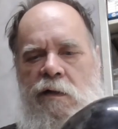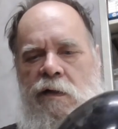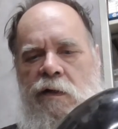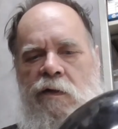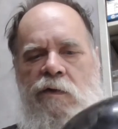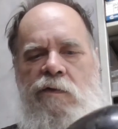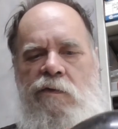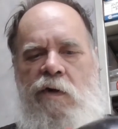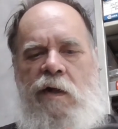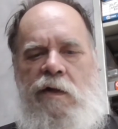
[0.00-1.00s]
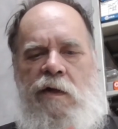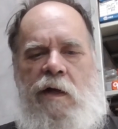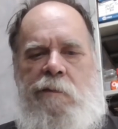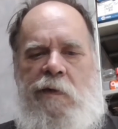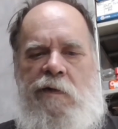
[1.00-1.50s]
I just straightened it
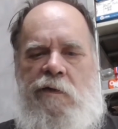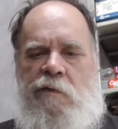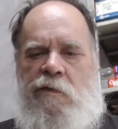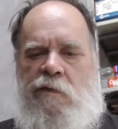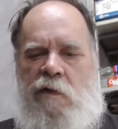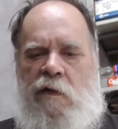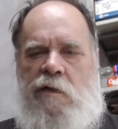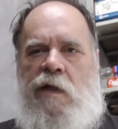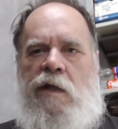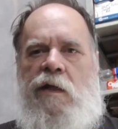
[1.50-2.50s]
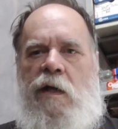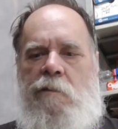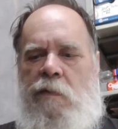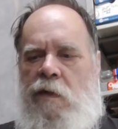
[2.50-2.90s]
up. It was a little dinged up.